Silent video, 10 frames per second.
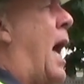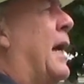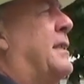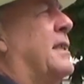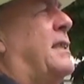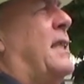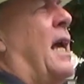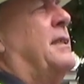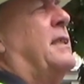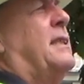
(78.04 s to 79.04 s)
As, this,
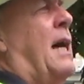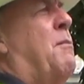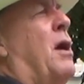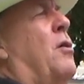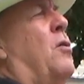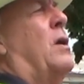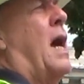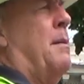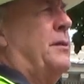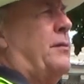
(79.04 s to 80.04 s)
as someone who
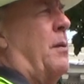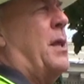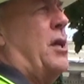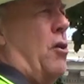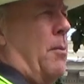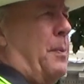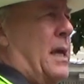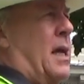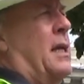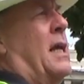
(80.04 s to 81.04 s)
comes from the
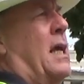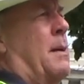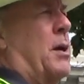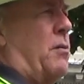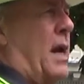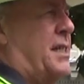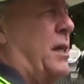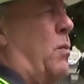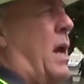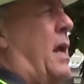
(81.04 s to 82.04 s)
European
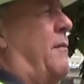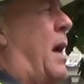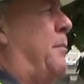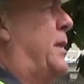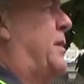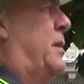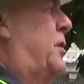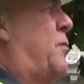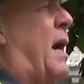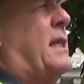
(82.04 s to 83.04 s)
immigration wave, I'm
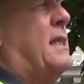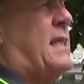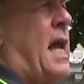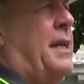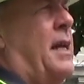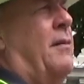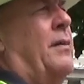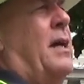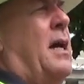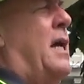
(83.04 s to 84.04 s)
direct descendant of
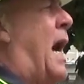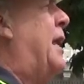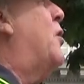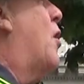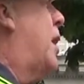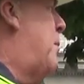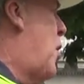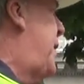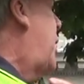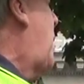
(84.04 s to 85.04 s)
An Gorta
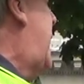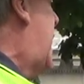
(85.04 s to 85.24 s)
Mór, the Great